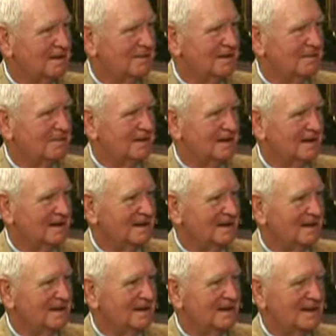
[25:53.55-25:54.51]
I mean,
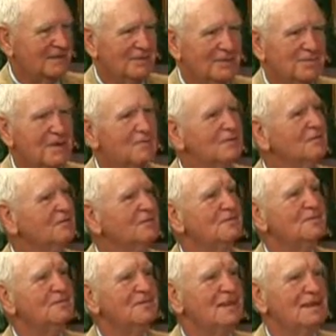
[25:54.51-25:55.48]
I remember it from
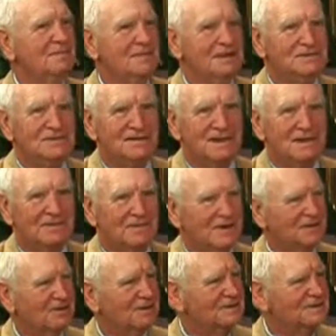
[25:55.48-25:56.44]
Flint, Michigan,
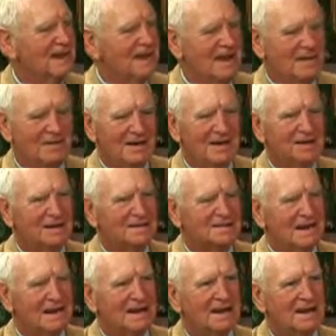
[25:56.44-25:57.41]
because
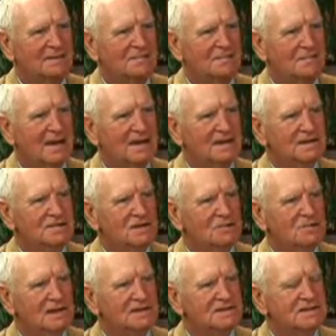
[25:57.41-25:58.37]
it makes so
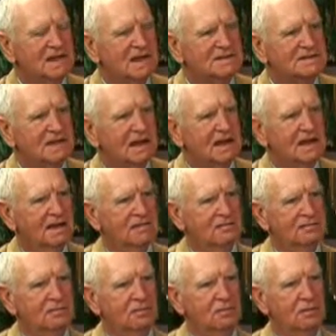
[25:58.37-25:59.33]
much sense that
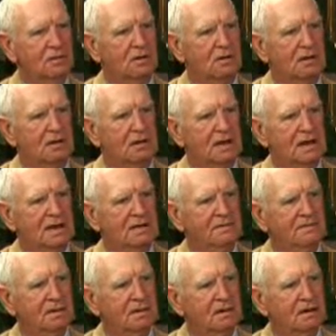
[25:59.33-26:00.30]
if you are
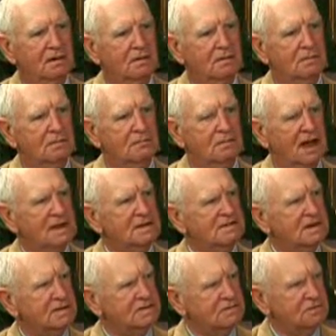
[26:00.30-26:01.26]
even
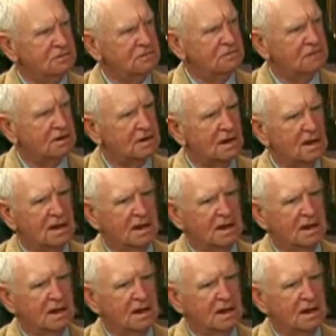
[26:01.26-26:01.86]
raising children,